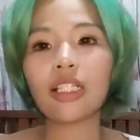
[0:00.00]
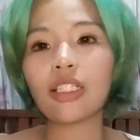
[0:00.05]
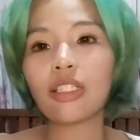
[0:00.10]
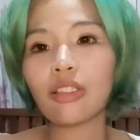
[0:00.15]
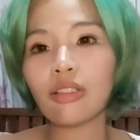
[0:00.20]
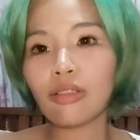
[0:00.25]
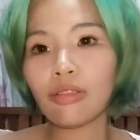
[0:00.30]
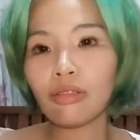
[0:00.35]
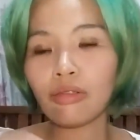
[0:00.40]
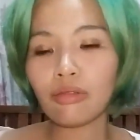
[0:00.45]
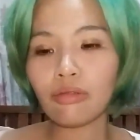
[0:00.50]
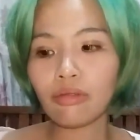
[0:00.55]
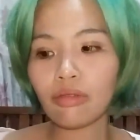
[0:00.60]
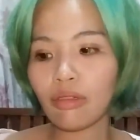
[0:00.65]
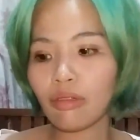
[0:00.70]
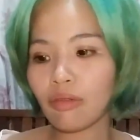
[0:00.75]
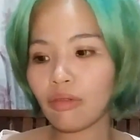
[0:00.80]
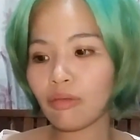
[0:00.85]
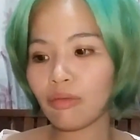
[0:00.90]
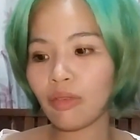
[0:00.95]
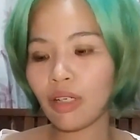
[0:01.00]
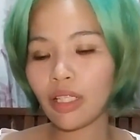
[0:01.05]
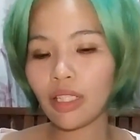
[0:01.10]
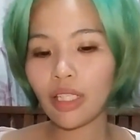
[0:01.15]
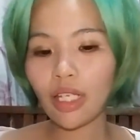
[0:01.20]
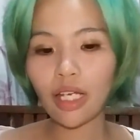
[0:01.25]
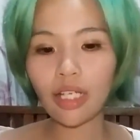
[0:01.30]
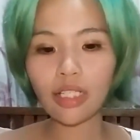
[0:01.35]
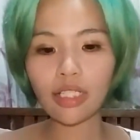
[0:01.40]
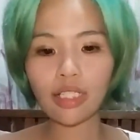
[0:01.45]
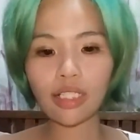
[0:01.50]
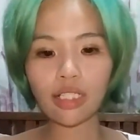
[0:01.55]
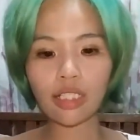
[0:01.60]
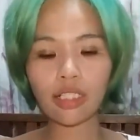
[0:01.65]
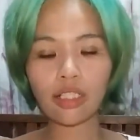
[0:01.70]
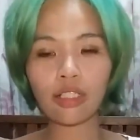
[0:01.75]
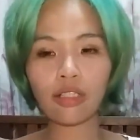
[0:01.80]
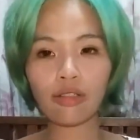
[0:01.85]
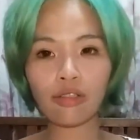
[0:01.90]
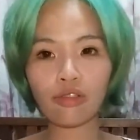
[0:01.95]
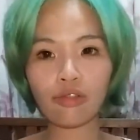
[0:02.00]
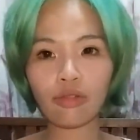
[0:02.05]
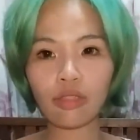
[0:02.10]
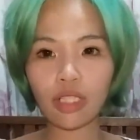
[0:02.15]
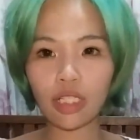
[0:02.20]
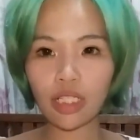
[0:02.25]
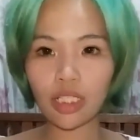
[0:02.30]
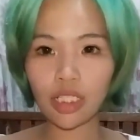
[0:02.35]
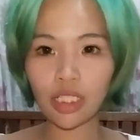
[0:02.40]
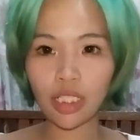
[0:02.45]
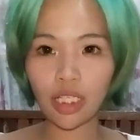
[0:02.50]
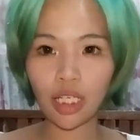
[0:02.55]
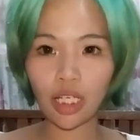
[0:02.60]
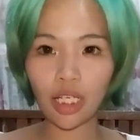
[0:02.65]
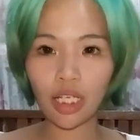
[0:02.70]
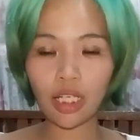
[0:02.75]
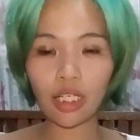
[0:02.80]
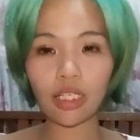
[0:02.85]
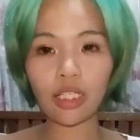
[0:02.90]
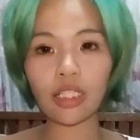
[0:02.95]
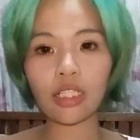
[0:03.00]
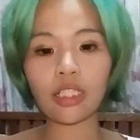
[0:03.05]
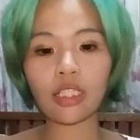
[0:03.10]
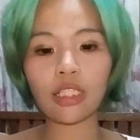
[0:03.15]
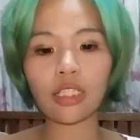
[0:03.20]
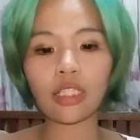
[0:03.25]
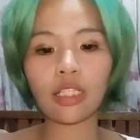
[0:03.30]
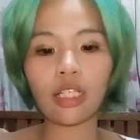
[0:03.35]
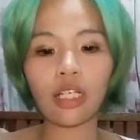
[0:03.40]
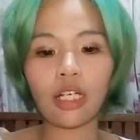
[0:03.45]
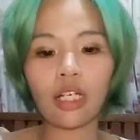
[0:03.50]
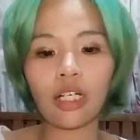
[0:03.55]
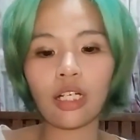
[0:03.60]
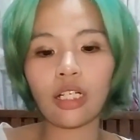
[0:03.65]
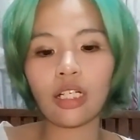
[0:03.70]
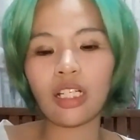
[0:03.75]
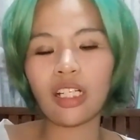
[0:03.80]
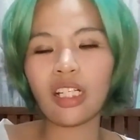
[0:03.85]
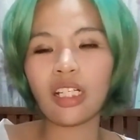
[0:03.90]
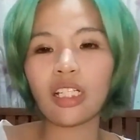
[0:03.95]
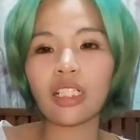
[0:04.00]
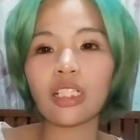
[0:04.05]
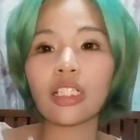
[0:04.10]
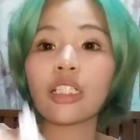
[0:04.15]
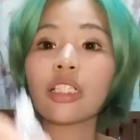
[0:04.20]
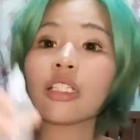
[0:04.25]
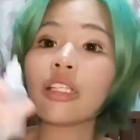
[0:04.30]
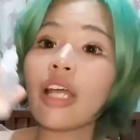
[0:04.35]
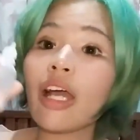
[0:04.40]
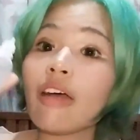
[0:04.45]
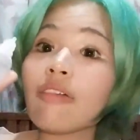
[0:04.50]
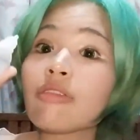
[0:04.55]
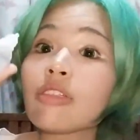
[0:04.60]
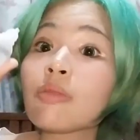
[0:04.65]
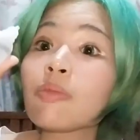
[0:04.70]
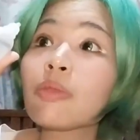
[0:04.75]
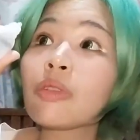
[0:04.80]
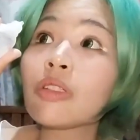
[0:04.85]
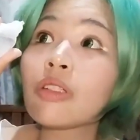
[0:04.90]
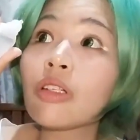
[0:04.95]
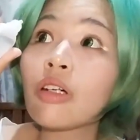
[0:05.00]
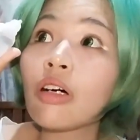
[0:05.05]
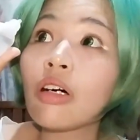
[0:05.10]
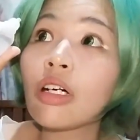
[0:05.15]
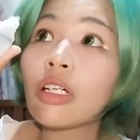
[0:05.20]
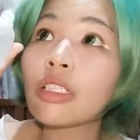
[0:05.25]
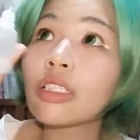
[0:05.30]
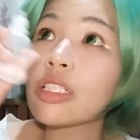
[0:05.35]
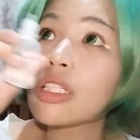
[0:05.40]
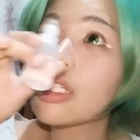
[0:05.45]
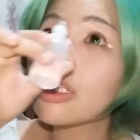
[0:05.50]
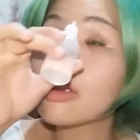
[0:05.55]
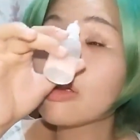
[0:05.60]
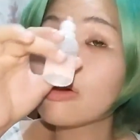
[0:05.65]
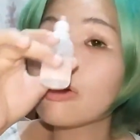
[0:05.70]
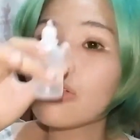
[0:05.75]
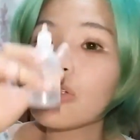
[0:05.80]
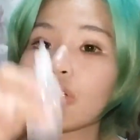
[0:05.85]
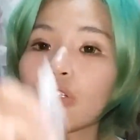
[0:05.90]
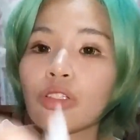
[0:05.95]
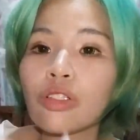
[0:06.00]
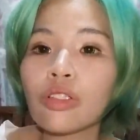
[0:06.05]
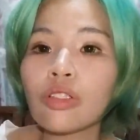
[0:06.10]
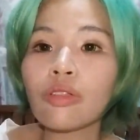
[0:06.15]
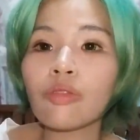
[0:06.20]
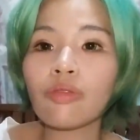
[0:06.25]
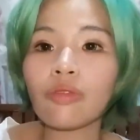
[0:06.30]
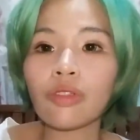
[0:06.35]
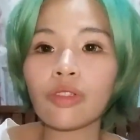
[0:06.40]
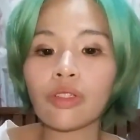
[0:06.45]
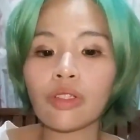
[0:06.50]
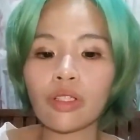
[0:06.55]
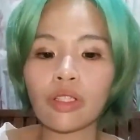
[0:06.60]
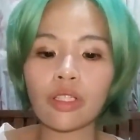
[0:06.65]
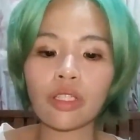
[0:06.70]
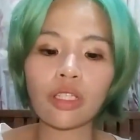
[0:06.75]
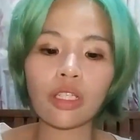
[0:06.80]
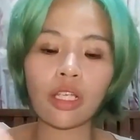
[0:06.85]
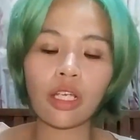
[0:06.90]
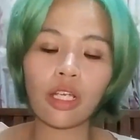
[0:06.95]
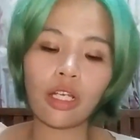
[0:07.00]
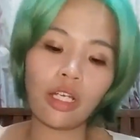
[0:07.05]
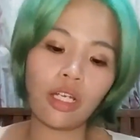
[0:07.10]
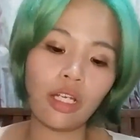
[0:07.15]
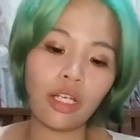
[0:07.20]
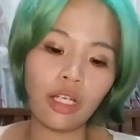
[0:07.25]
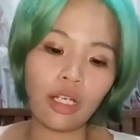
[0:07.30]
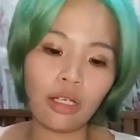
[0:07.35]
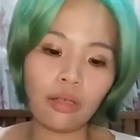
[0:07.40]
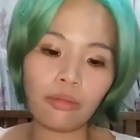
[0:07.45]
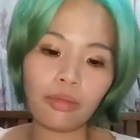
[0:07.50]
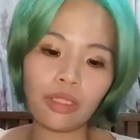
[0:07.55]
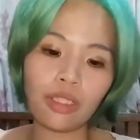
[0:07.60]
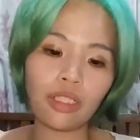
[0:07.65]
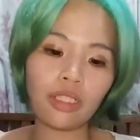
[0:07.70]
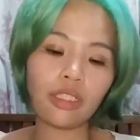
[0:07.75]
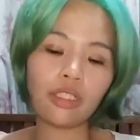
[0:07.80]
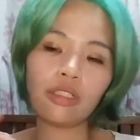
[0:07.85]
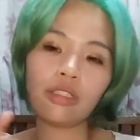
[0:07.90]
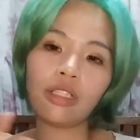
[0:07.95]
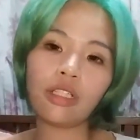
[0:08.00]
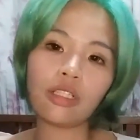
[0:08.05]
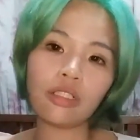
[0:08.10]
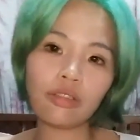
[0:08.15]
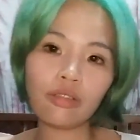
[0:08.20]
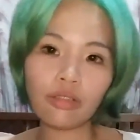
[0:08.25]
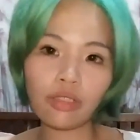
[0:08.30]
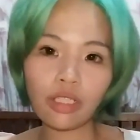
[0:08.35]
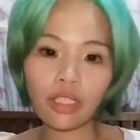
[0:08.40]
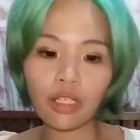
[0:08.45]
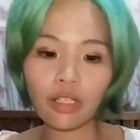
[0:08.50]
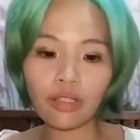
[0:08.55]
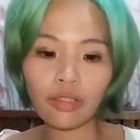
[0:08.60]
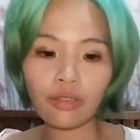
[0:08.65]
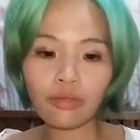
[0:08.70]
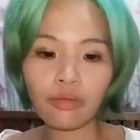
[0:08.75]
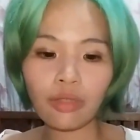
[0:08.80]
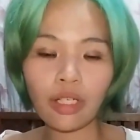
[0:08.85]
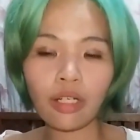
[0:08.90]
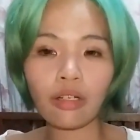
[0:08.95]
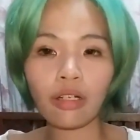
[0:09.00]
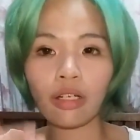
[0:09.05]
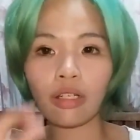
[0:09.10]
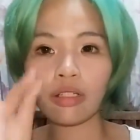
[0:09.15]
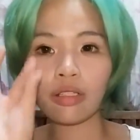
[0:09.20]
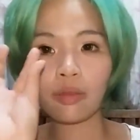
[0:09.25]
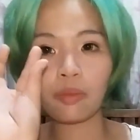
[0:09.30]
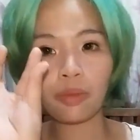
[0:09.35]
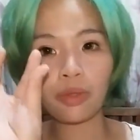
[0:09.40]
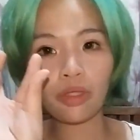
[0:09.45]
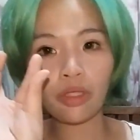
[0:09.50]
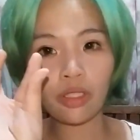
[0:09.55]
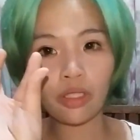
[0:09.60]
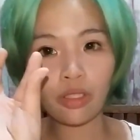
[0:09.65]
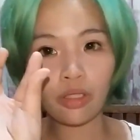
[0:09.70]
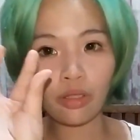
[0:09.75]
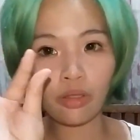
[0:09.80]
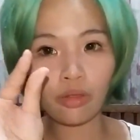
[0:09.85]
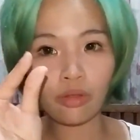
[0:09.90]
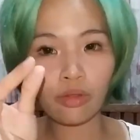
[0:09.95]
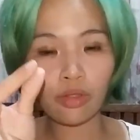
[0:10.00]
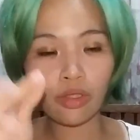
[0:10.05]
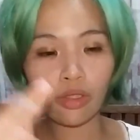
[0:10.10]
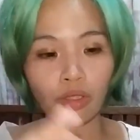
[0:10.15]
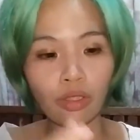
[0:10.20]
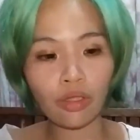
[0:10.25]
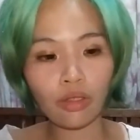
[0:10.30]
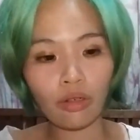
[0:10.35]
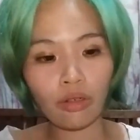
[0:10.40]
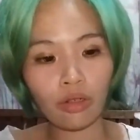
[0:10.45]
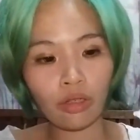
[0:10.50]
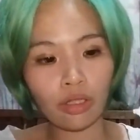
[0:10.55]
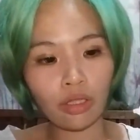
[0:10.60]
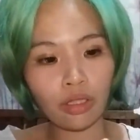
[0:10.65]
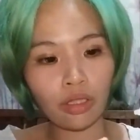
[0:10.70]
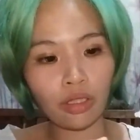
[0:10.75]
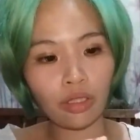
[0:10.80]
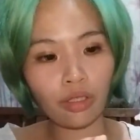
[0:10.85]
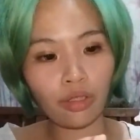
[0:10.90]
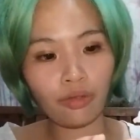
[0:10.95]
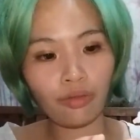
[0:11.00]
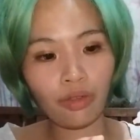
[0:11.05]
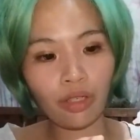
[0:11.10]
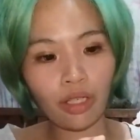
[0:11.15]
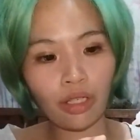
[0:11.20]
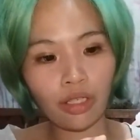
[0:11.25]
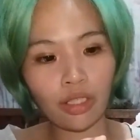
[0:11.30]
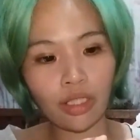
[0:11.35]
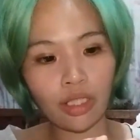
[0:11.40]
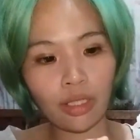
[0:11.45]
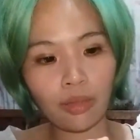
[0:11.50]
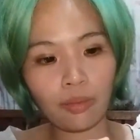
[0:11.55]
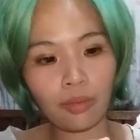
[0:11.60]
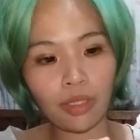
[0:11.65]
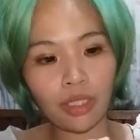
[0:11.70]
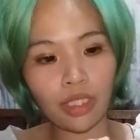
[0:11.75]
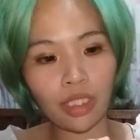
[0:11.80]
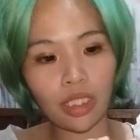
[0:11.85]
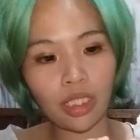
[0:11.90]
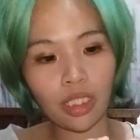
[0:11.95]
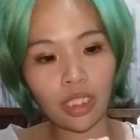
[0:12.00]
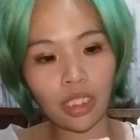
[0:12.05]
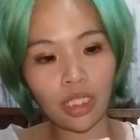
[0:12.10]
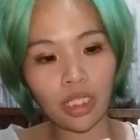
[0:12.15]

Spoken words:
so what I usually see is you have to put on the solution first, but you can do the other way around. You put the solution on your fingertips